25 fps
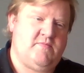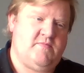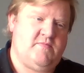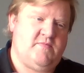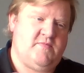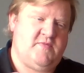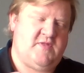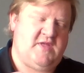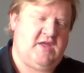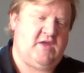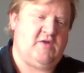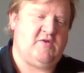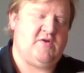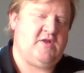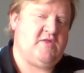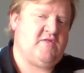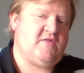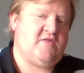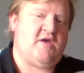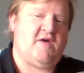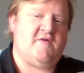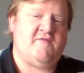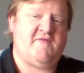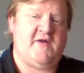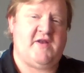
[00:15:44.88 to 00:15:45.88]
unit
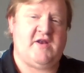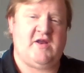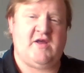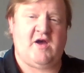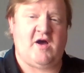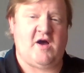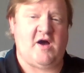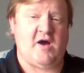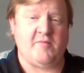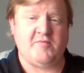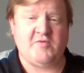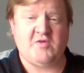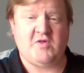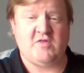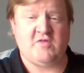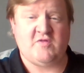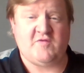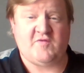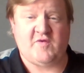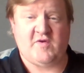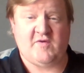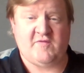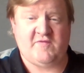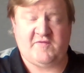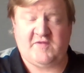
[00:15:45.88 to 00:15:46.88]
itself had options
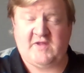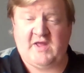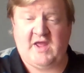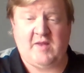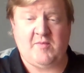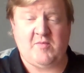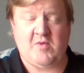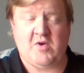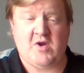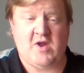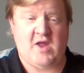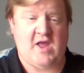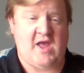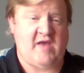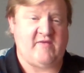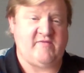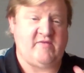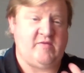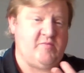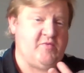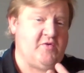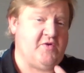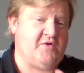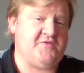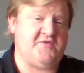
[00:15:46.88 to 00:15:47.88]
for a flamer, a heavy
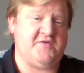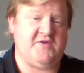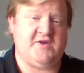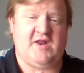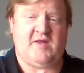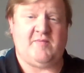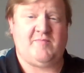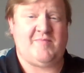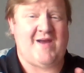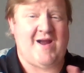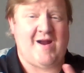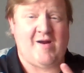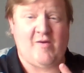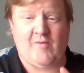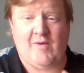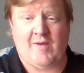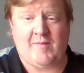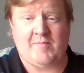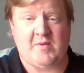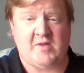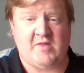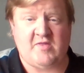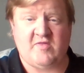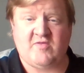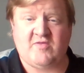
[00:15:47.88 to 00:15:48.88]
bolter, you got power
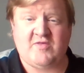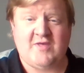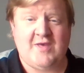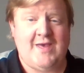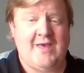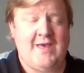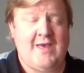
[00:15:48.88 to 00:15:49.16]
weapons.